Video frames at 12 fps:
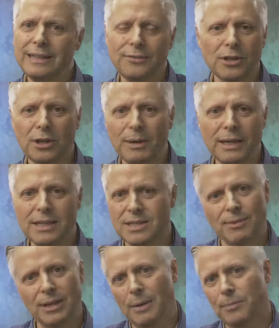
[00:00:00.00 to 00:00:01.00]
If you don't make
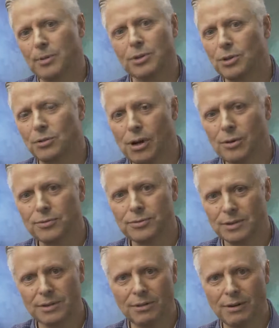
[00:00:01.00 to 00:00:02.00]
something happen, you're
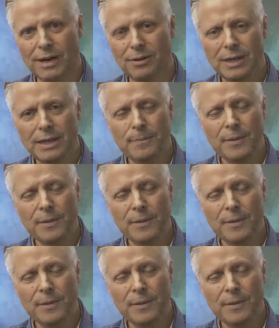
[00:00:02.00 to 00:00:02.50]
off, you're out.